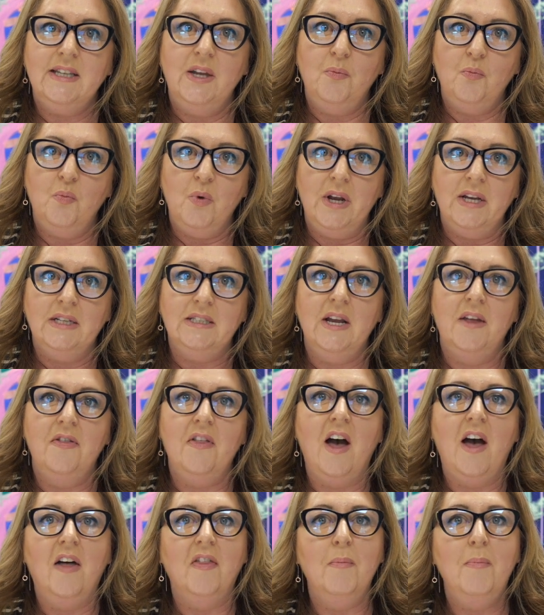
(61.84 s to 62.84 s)
in which
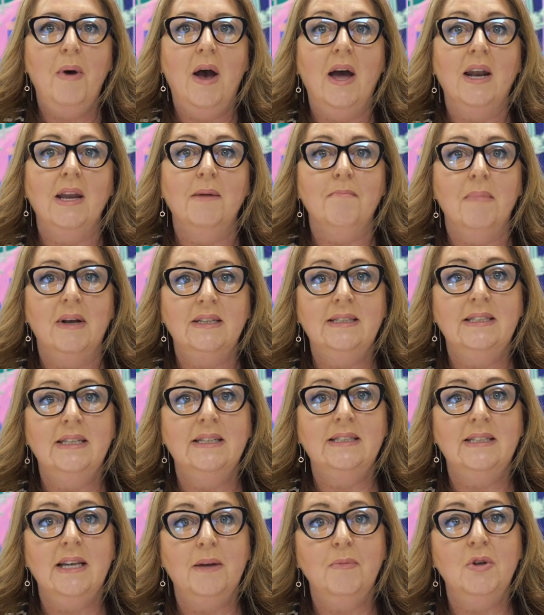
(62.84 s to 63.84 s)
the other party must
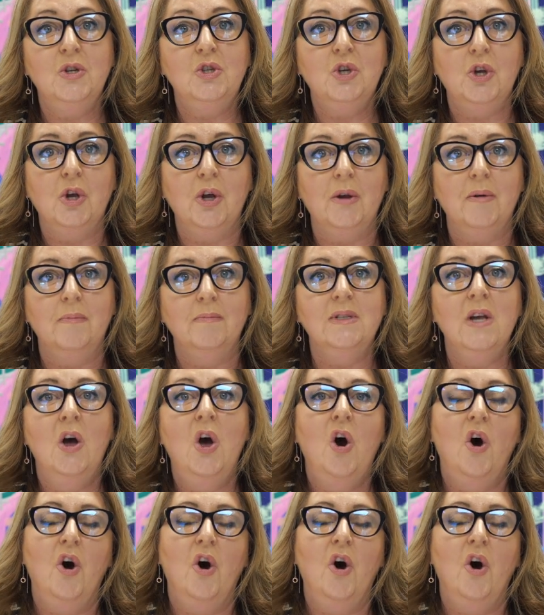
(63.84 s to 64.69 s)
accept the terms